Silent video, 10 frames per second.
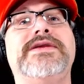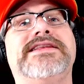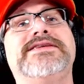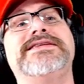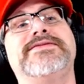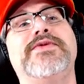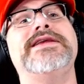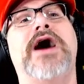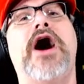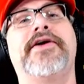We just,
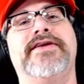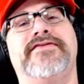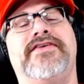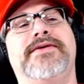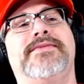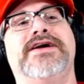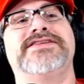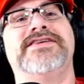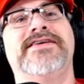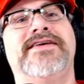we heart it very much.